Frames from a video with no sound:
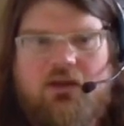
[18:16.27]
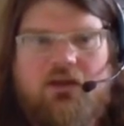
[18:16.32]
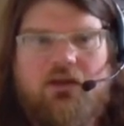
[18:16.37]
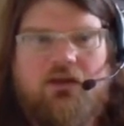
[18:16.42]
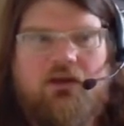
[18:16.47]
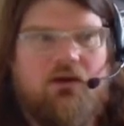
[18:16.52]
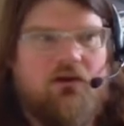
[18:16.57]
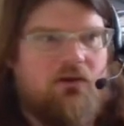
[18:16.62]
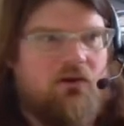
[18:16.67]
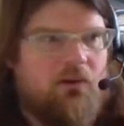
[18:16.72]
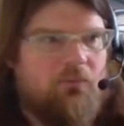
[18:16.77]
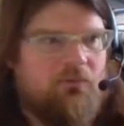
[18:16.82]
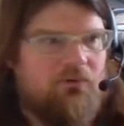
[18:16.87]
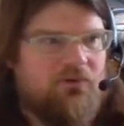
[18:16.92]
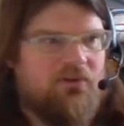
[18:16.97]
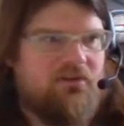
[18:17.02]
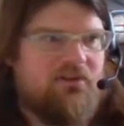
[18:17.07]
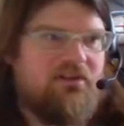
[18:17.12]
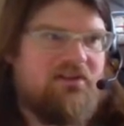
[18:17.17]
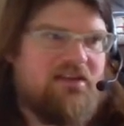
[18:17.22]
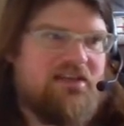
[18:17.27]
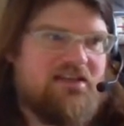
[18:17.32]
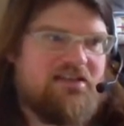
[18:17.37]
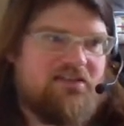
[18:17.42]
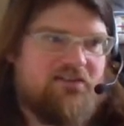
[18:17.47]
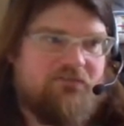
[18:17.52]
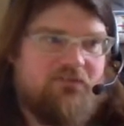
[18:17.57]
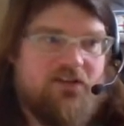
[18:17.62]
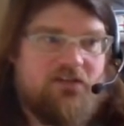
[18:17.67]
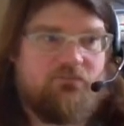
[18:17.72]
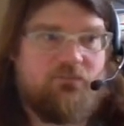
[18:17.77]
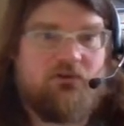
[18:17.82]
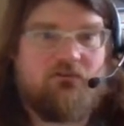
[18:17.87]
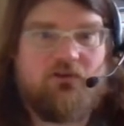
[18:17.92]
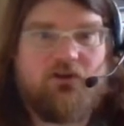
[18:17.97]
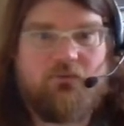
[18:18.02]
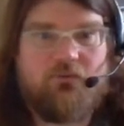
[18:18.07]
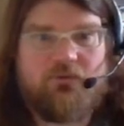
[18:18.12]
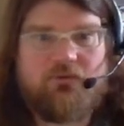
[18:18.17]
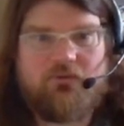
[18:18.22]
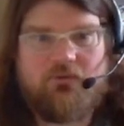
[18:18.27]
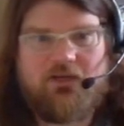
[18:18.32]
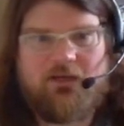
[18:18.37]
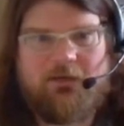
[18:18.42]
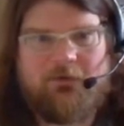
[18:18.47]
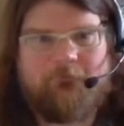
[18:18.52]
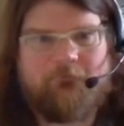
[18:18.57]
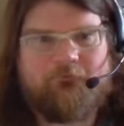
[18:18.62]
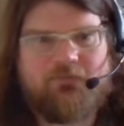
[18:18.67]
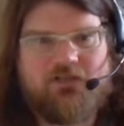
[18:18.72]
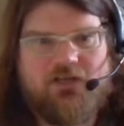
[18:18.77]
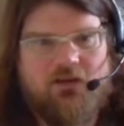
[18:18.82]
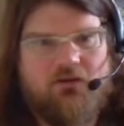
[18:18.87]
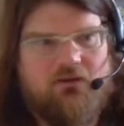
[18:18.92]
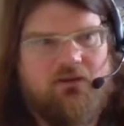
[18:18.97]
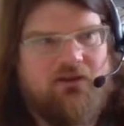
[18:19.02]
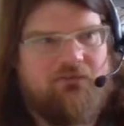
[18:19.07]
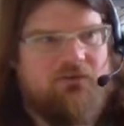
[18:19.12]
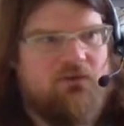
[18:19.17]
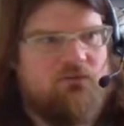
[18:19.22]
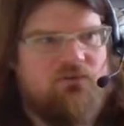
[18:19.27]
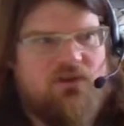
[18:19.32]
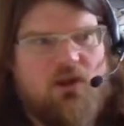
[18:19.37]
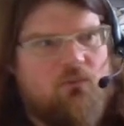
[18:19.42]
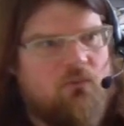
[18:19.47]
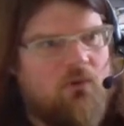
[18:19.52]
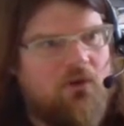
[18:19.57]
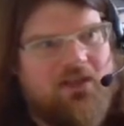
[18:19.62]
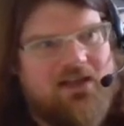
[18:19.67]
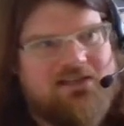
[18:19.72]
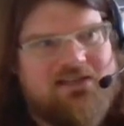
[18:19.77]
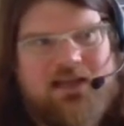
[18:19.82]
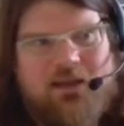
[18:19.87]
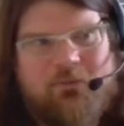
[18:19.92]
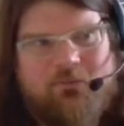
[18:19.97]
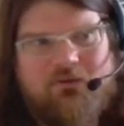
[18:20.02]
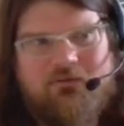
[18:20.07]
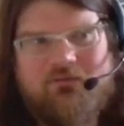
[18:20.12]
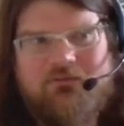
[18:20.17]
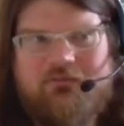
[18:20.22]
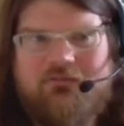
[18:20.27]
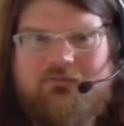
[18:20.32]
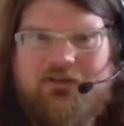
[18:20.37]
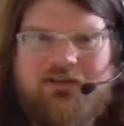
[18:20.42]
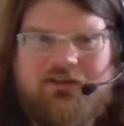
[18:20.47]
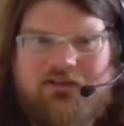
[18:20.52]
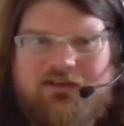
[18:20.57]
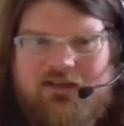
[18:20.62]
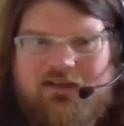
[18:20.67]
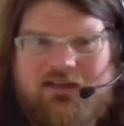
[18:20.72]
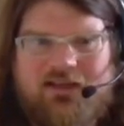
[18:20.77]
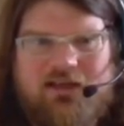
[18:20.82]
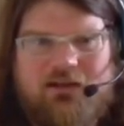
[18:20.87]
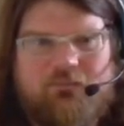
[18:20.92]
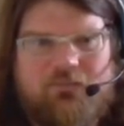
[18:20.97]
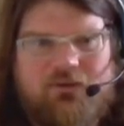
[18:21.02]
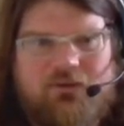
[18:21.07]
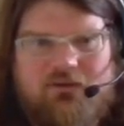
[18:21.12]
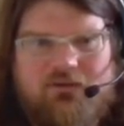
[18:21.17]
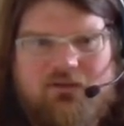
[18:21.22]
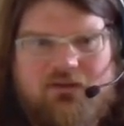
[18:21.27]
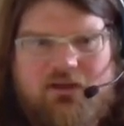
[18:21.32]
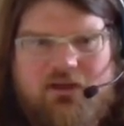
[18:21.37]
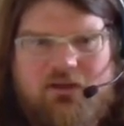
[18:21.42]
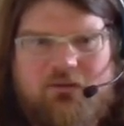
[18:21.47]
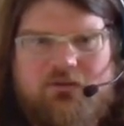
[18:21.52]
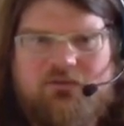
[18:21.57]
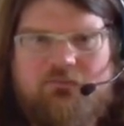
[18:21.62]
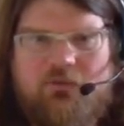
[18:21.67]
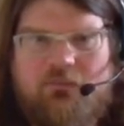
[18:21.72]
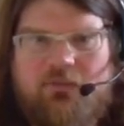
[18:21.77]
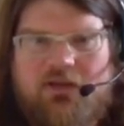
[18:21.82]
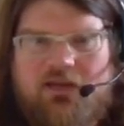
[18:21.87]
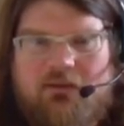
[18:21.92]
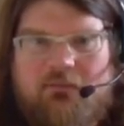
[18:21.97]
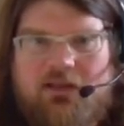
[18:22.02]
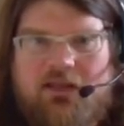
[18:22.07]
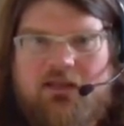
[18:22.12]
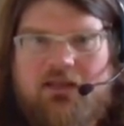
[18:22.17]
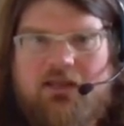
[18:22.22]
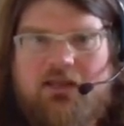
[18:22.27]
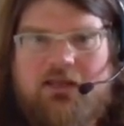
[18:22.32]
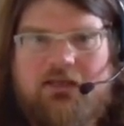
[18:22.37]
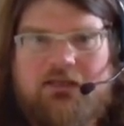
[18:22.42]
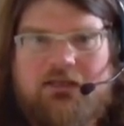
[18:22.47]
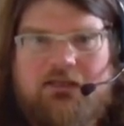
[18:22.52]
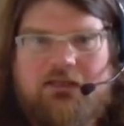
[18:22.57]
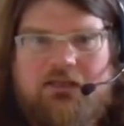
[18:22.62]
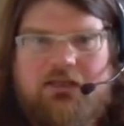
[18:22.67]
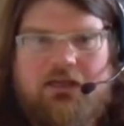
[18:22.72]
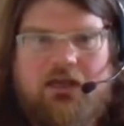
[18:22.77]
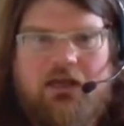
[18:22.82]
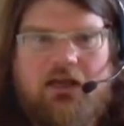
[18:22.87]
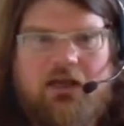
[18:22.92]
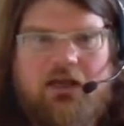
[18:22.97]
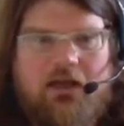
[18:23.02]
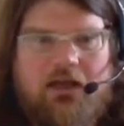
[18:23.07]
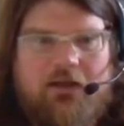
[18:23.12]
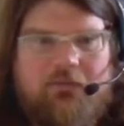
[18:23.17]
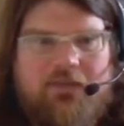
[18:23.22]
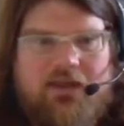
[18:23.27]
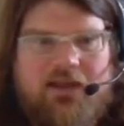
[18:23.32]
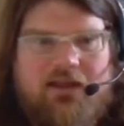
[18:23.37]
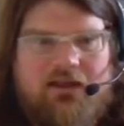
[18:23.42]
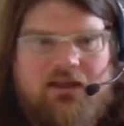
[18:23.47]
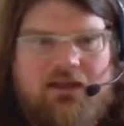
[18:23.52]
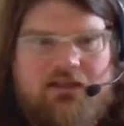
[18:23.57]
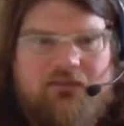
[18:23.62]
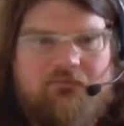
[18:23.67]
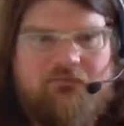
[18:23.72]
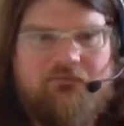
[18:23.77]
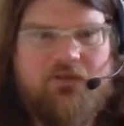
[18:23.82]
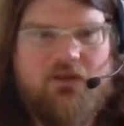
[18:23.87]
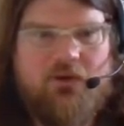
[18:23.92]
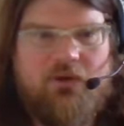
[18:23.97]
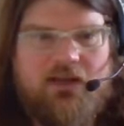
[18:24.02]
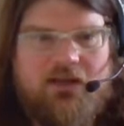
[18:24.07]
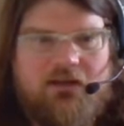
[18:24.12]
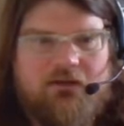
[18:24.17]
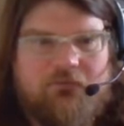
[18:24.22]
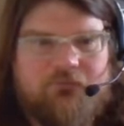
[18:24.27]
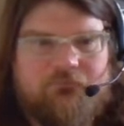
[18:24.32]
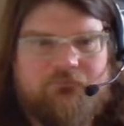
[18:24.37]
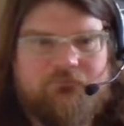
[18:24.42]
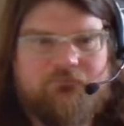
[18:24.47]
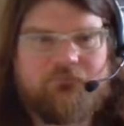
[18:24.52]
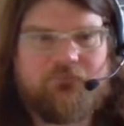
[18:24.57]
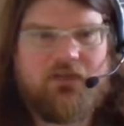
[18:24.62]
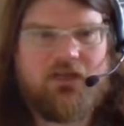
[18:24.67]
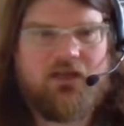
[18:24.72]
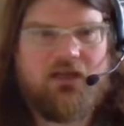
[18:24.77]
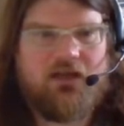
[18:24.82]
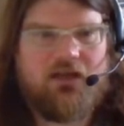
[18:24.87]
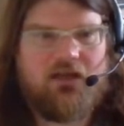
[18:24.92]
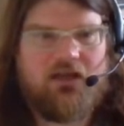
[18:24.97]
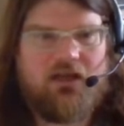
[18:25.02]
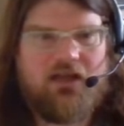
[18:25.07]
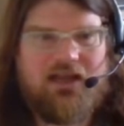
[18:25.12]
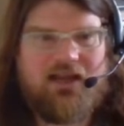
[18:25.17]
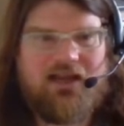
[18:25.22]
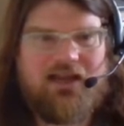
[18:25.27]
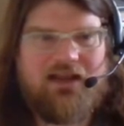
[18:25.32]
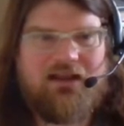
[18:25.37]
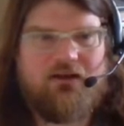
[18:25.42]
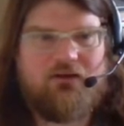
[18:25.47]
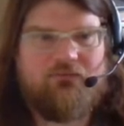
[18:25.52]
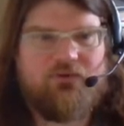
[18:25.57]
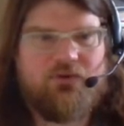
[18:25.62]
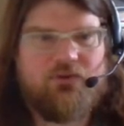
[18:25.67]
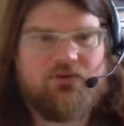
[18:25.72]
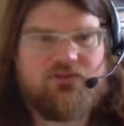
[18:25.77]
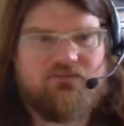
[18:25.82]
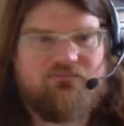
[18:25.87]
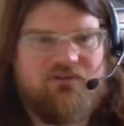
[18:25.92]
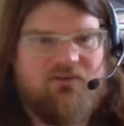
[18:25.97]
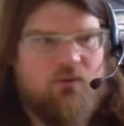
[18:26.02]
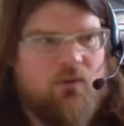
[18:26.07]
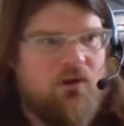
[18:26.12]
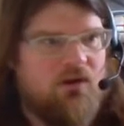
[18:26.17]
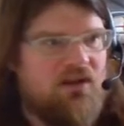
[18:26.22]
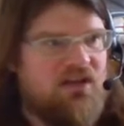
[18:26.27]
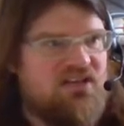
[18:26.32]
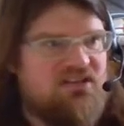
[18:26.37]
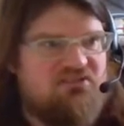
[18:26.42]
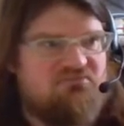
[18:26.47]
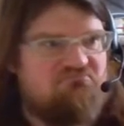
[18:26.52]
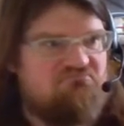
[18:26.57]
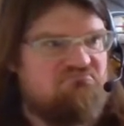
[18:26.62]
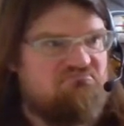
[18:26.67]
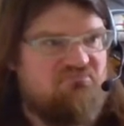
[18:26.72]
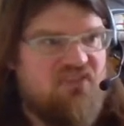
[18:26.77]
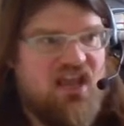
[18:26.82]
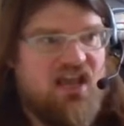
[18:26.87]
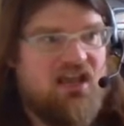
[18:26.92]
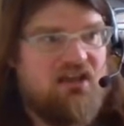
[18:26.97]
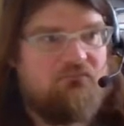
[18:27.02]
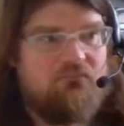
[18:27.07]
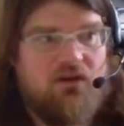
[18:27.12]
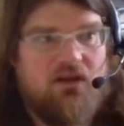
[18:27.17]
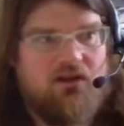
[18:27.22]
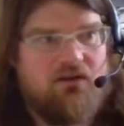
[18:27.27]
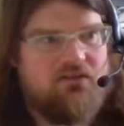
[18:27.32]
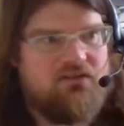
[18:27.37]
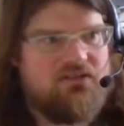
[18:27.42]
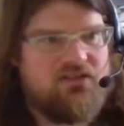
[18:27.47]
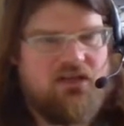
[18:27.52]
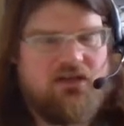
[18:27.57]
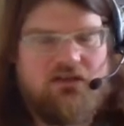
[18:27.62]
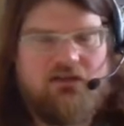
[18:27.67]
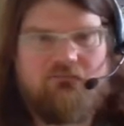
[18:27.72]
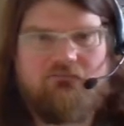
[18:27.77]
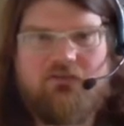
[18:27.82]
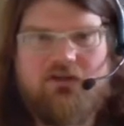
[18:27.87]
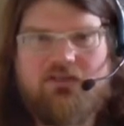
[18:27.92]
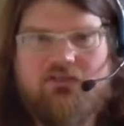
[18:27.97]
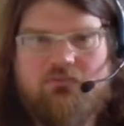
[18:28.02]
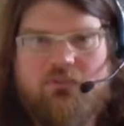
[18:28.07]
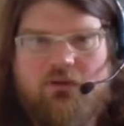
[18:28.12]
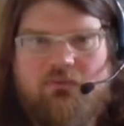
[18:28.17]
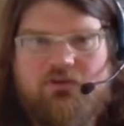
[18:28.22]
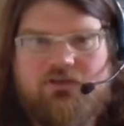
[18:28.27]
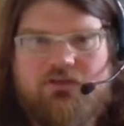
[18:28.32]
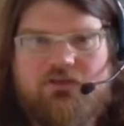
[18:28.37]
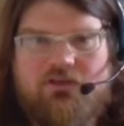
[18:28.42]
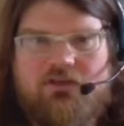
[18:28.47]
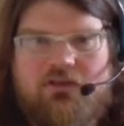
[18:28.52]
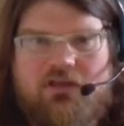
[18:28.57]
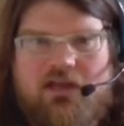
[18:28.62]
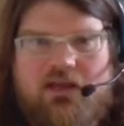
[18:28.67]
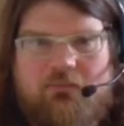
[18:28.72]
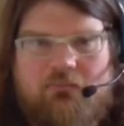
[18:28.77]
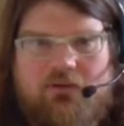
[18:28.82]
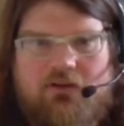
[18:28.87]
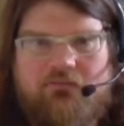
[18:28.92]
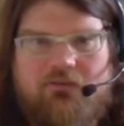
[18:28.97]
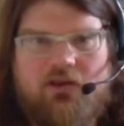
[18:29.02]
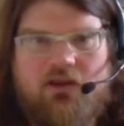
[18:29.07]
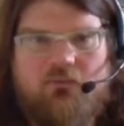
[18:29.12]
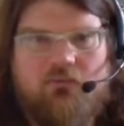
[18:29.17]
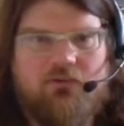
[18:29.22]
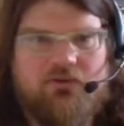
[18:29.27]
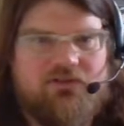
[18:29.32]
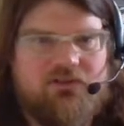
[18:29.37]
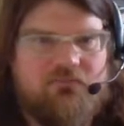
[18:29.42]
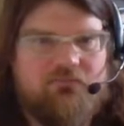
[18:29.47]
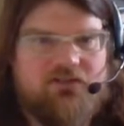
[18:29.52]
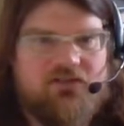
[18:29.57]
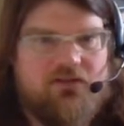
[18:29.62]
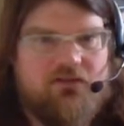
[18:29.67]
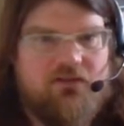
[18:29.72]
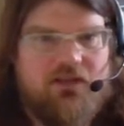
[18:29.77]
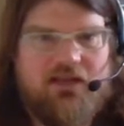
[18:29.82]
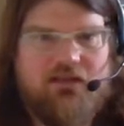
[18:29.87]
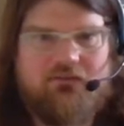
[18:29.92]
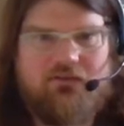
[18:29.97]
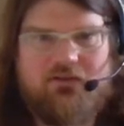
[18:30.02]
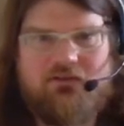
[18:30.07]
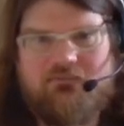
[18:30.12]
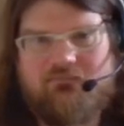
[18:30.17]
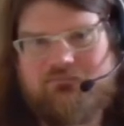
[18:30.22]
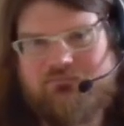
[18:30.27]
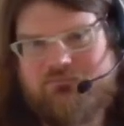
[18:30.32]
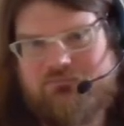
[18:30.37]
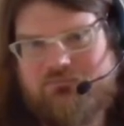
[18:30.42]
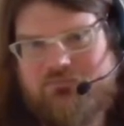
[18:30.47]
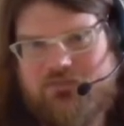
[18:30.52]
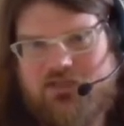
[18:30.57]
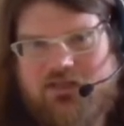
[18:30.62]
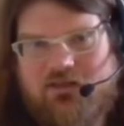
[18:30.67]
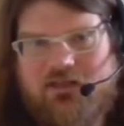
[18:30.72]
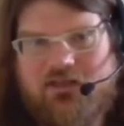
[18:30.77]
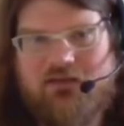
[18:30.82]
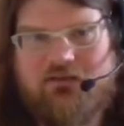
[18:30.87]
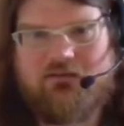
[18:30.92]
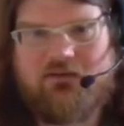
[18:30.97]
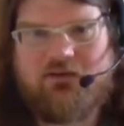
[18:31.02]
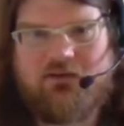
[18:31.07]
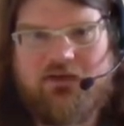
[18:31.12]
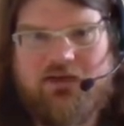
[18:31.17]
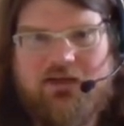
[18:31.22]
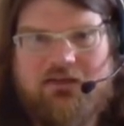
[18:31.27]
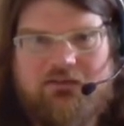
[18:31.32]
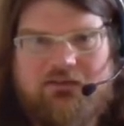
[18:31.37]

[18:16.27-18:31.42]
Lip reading: Or leads to the Facebook group. So if you don't want that to happen, then click that, but we should probably keep that there. And then in viewing, allow viewers to rewind. Yeah, I don't see any reason why we shouldn't do that, but if you don't want them to do that, then click that. Okay.